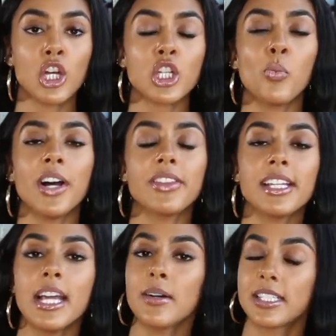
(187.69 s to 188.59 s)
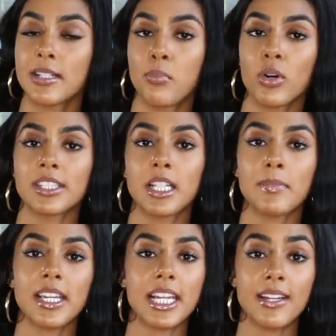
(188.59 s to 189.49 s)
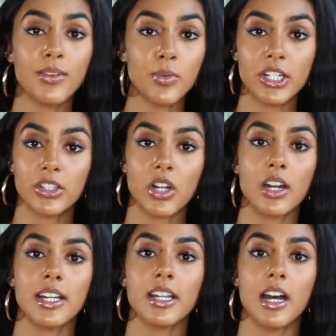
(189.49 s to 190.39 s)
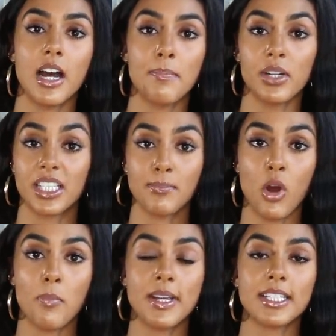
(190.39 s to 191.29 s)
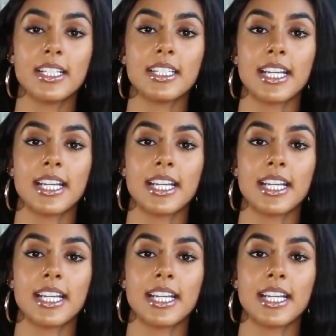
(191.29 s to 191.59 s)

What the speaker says: So one thing that is important to me, even when you're starting up a small business,